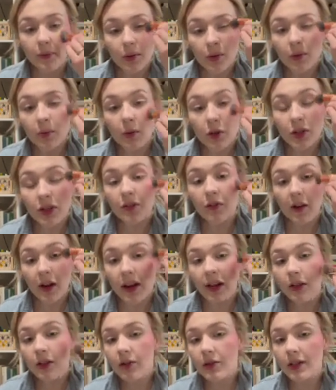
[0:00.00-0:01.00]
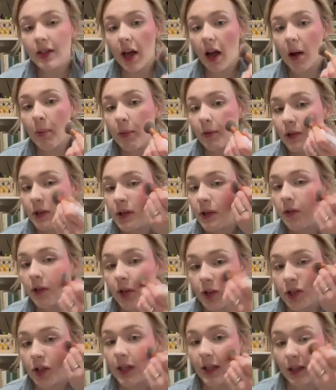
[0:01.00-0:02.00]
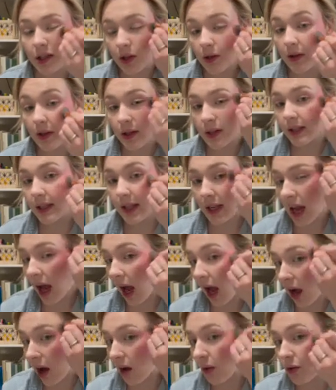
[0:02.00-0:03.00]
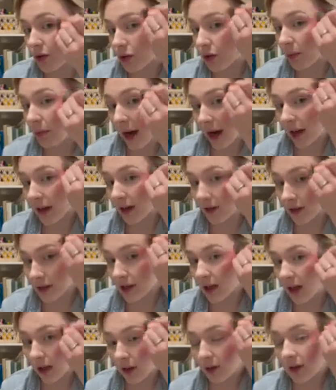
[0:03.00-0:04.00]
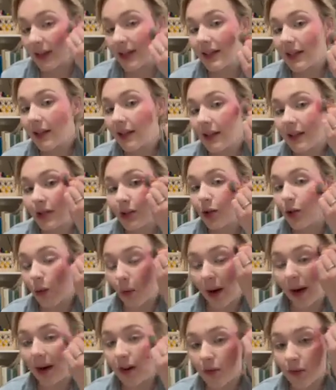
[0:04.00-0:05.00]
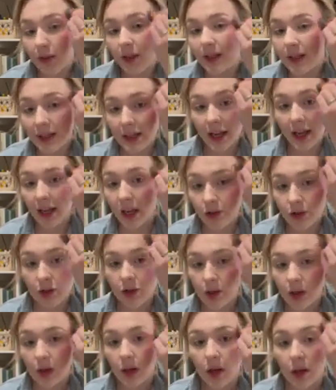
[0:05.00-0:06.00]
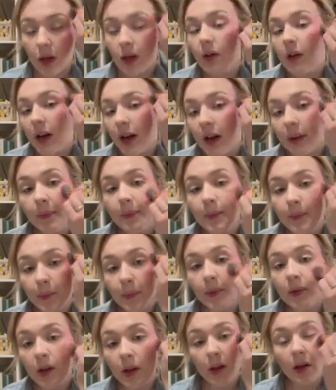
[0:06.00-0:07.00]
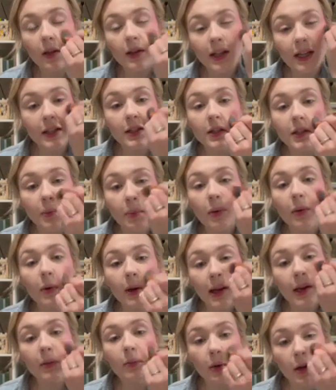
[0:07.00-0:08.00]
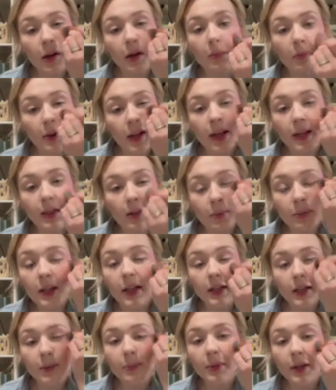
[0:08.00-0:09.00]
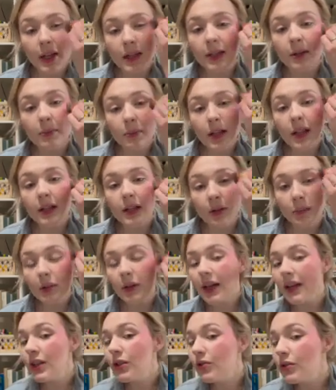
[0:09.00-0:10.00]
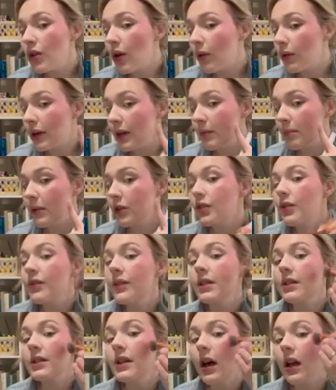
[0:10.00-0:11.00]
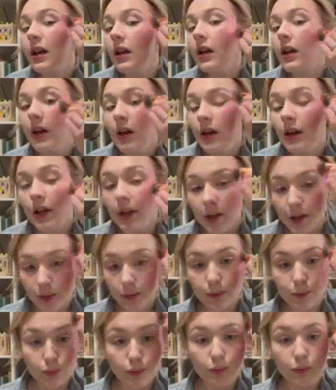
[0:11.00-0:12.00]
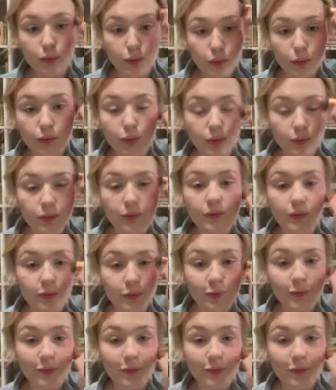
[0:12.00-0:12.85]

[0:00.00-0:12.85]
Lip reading: We're defining those apples of our cheeks. You can see how dramatic this color is, and that's great for the stage, right? That's the point. We're gonna blend and blend and blend and blend and blend. You don't need much of this color. Right?